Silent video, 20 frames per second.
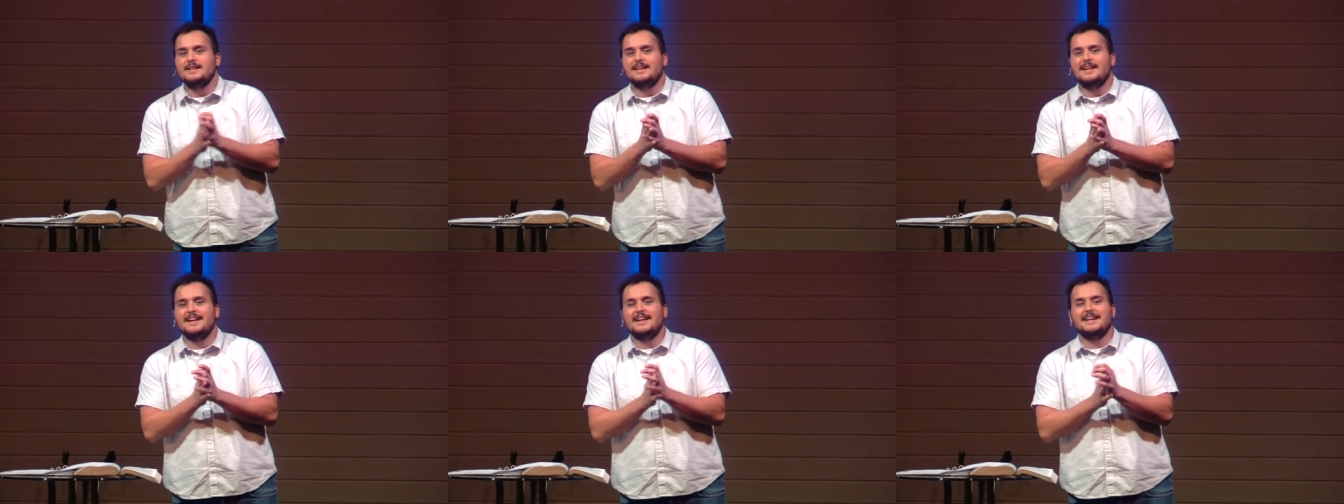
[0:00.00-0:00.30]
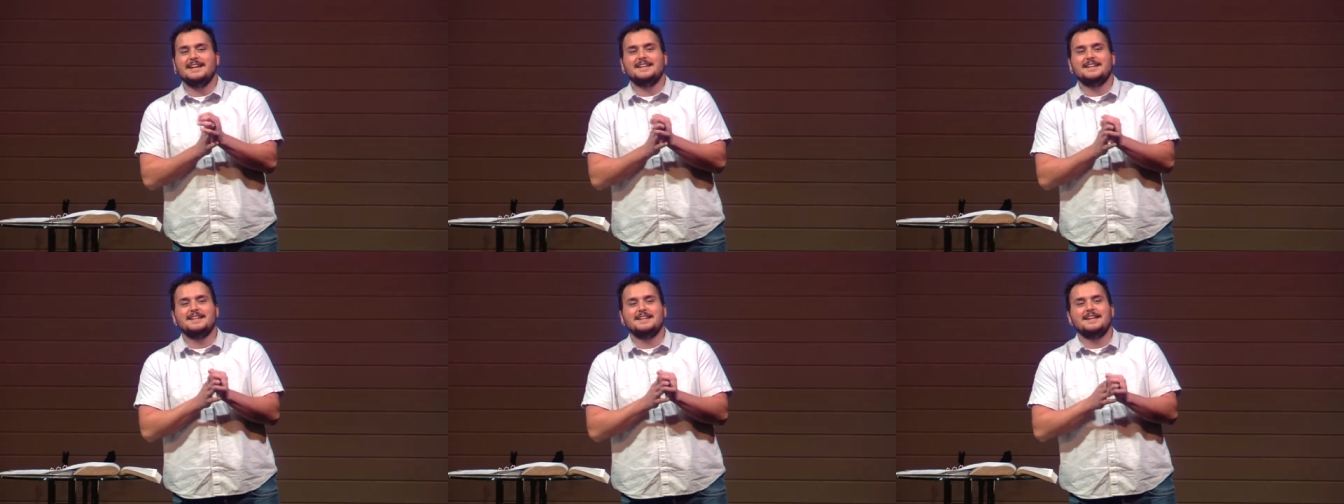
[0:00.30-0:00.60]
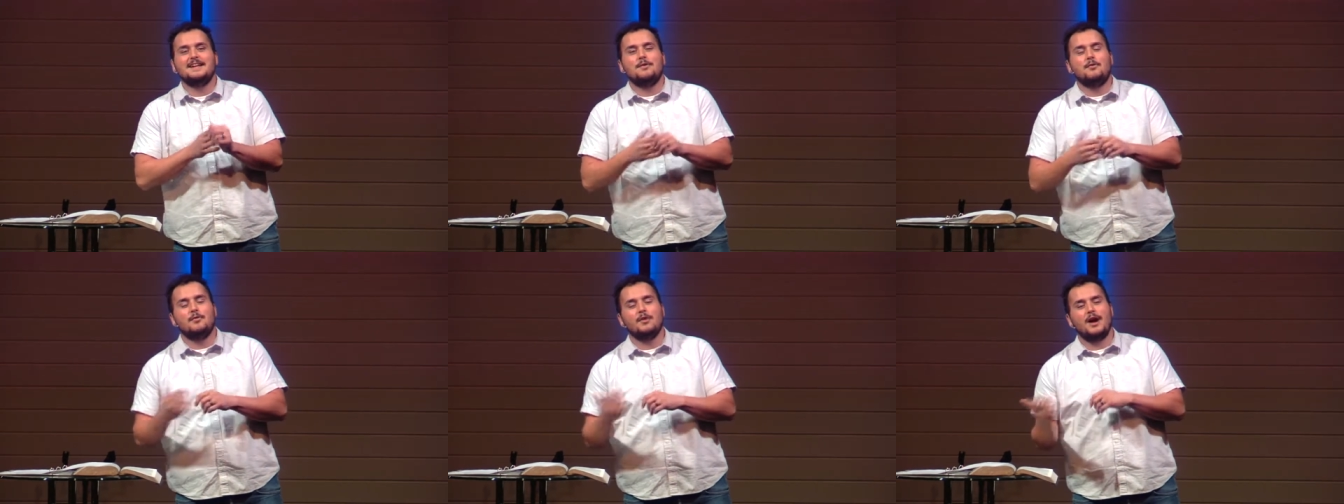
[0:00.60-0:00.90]
and
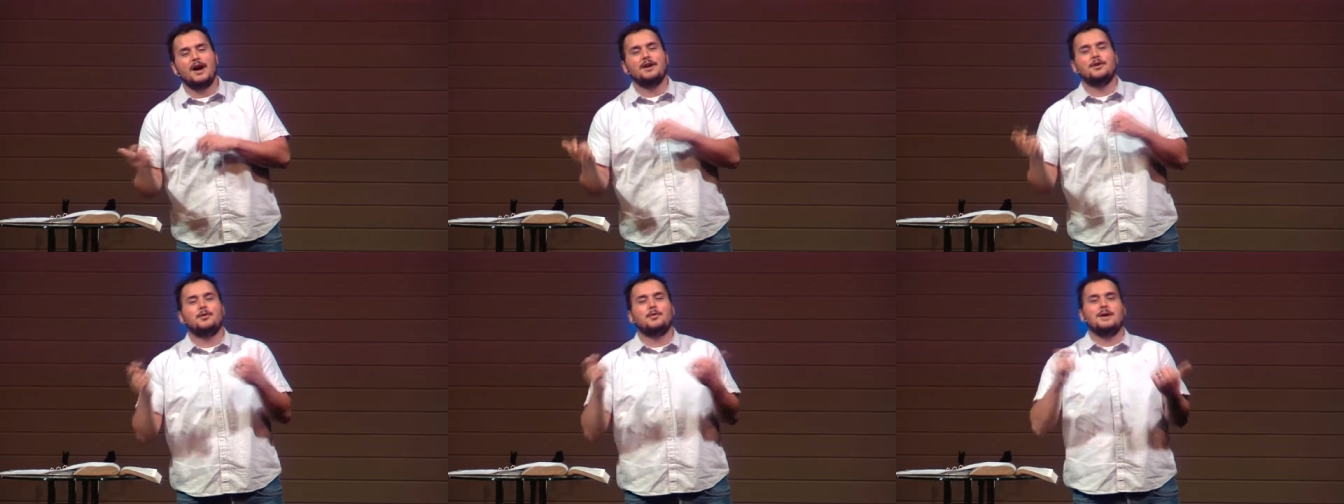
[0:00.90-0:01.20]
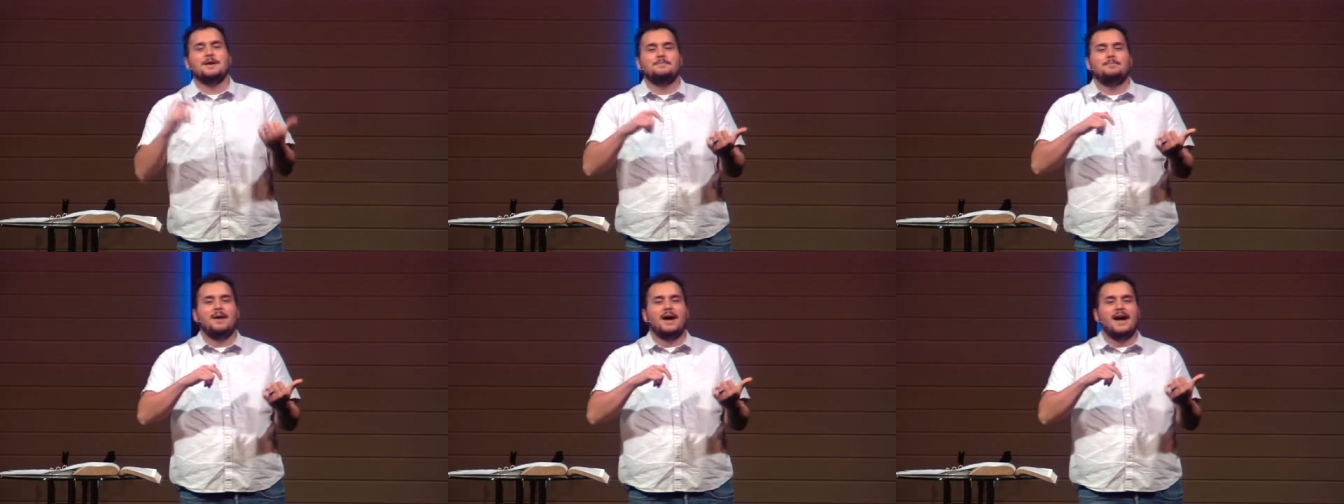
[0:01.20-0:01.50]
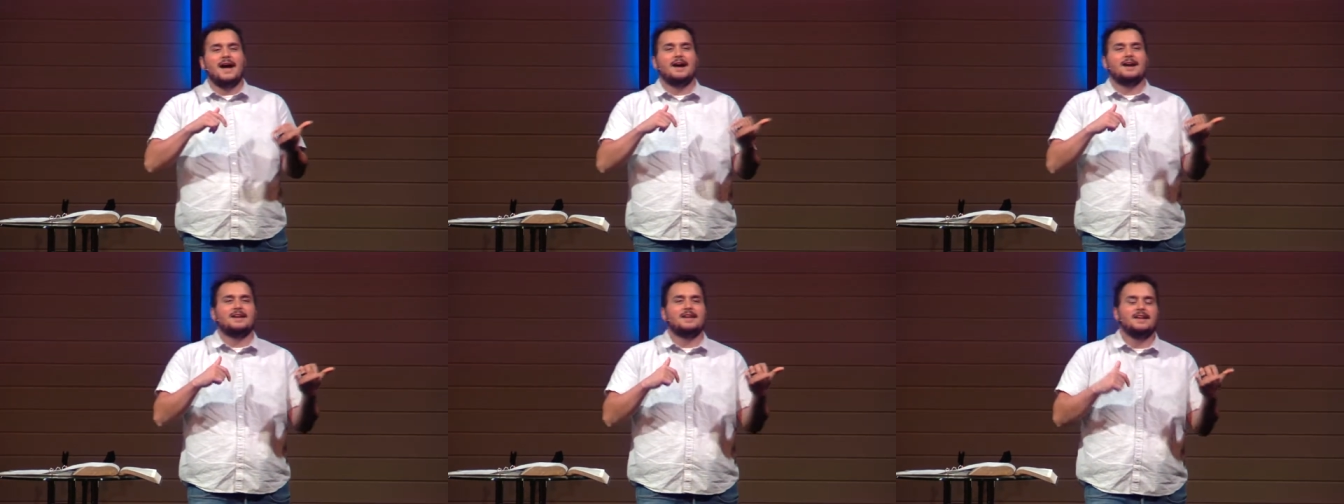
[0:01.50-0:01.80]
we're on our way
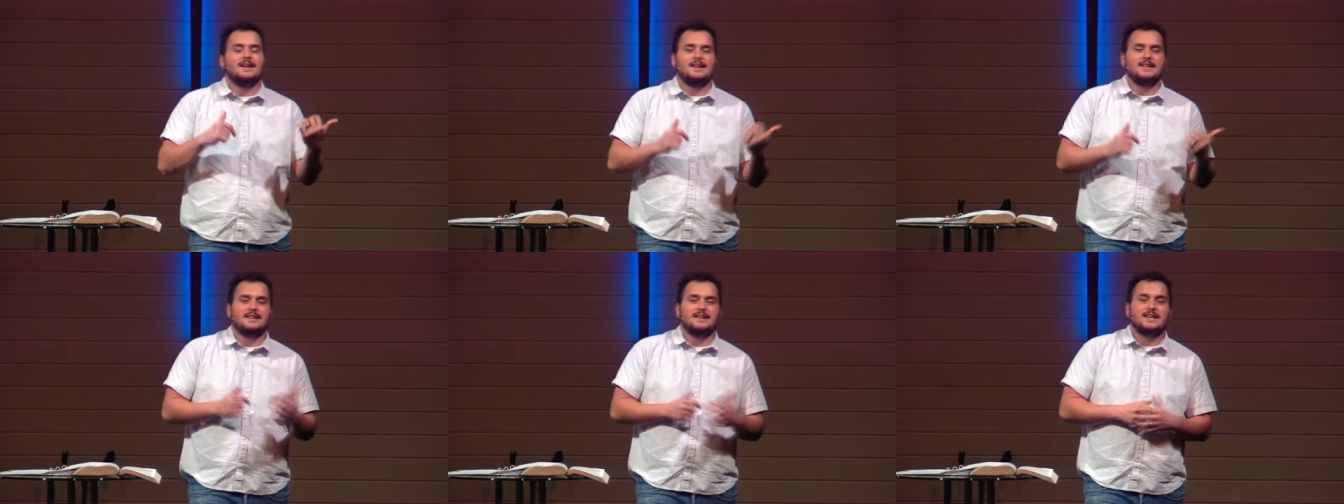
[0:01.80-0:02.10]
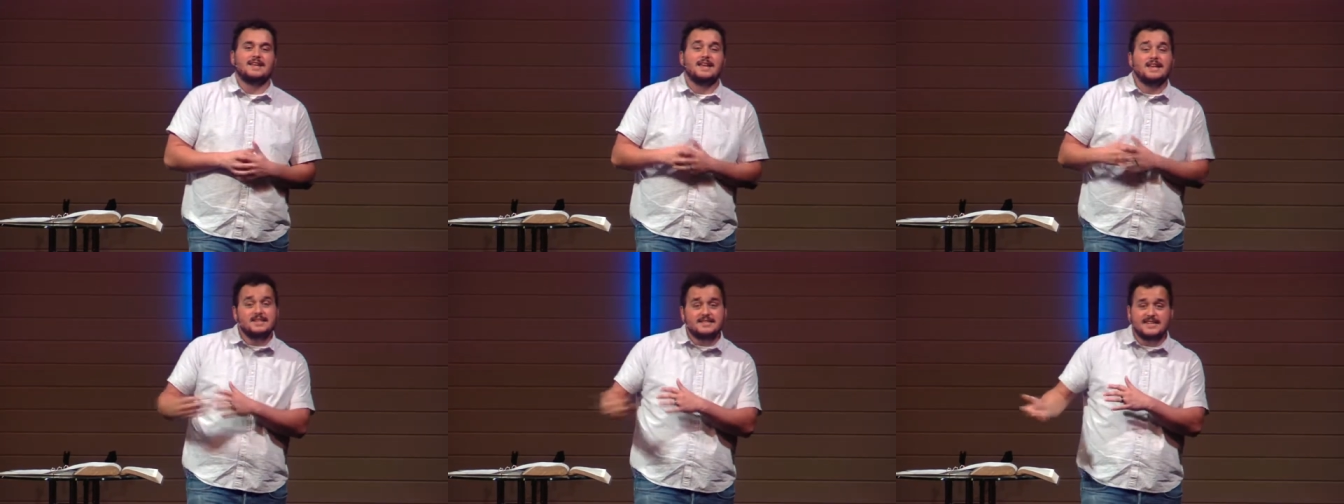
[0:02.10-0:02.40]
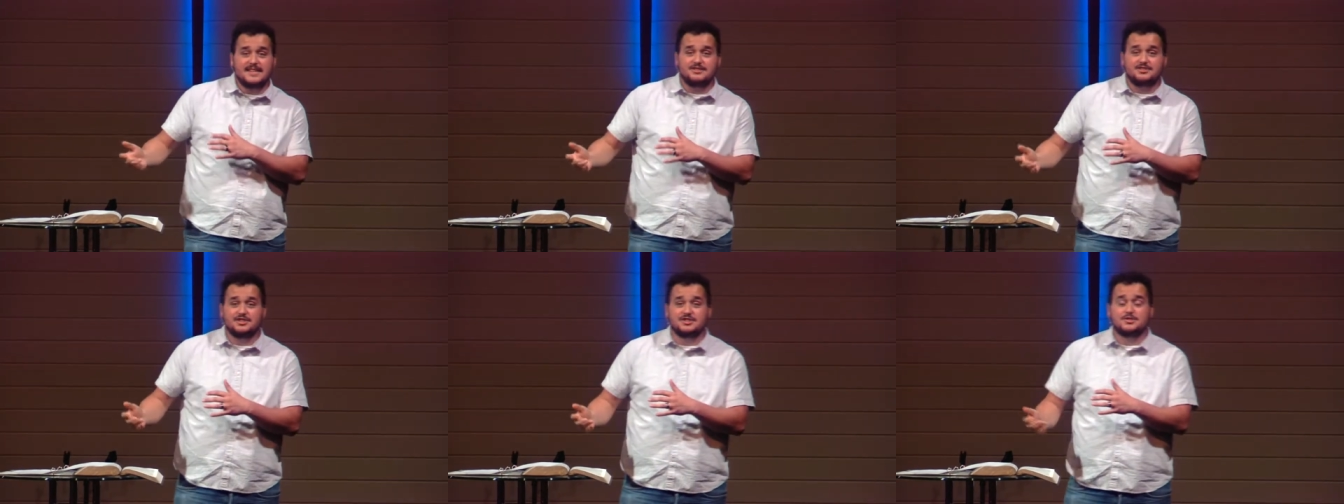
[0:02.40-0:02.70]
back, and the kids
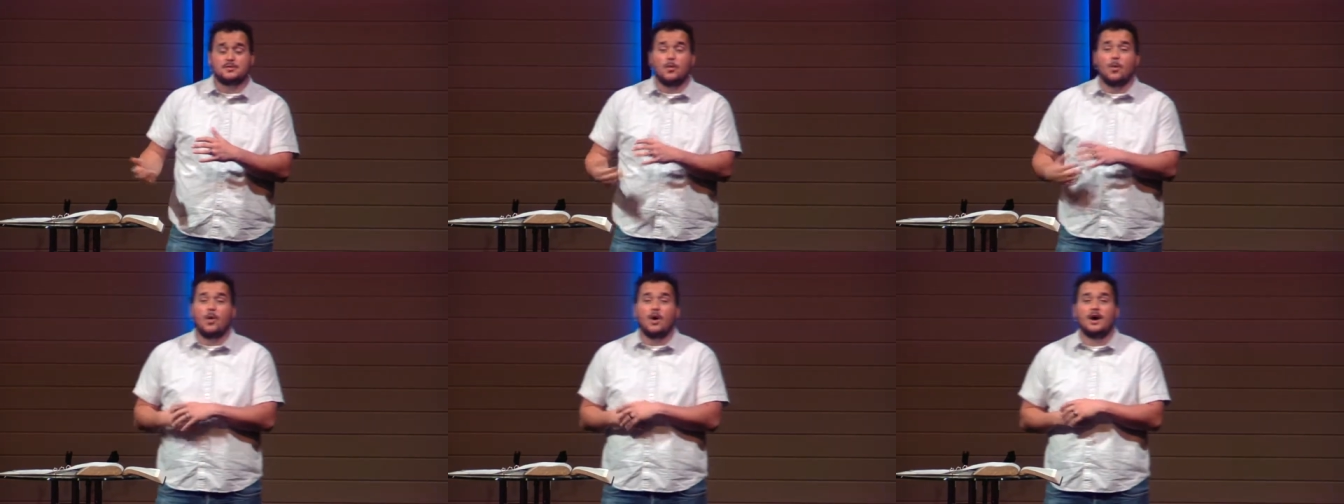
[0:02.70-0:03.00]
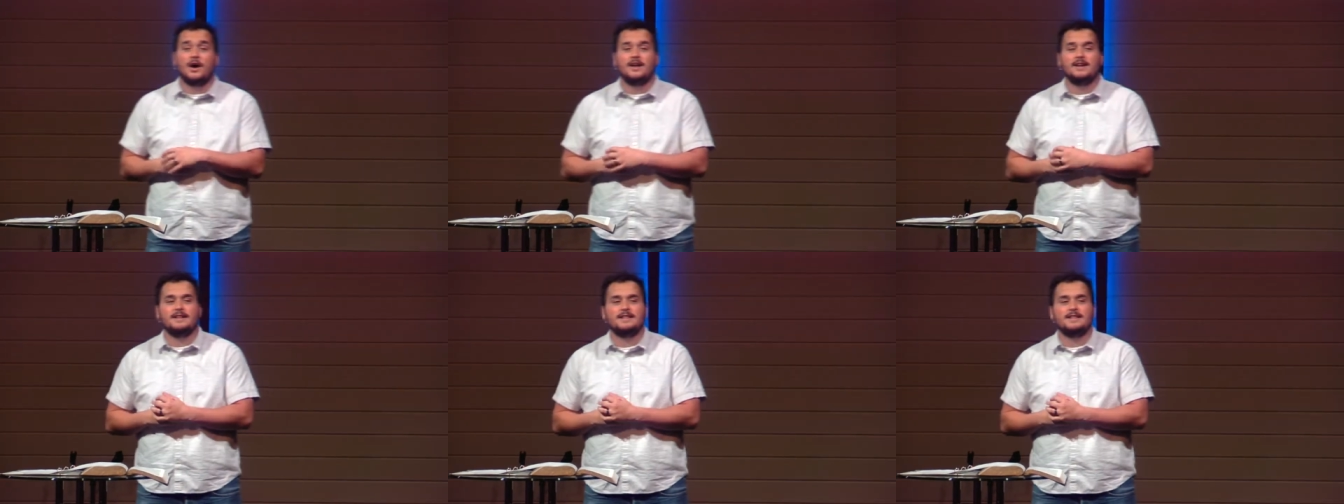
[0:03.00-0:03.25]
had just won,